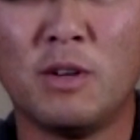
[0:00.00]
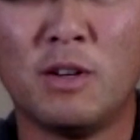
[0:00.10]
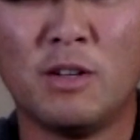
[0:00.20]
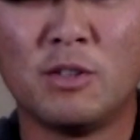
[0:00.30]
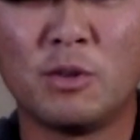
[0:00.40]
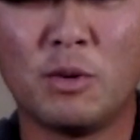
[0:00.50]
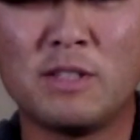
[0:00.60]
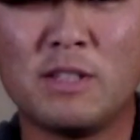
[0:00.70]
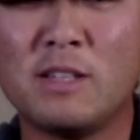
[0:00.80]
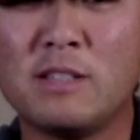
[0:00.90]
So
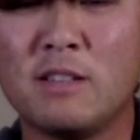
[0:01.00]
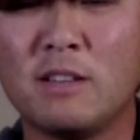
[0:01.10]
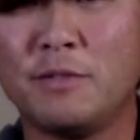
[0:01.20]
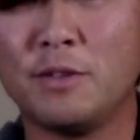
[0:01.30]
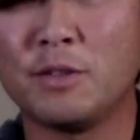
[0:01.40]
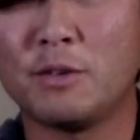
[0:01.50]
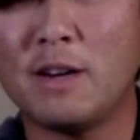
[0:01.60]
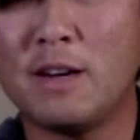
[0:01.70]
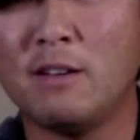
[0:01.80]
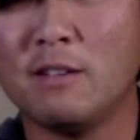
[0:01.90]
it's easy to filter
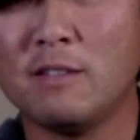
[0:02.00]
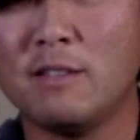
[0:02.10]
out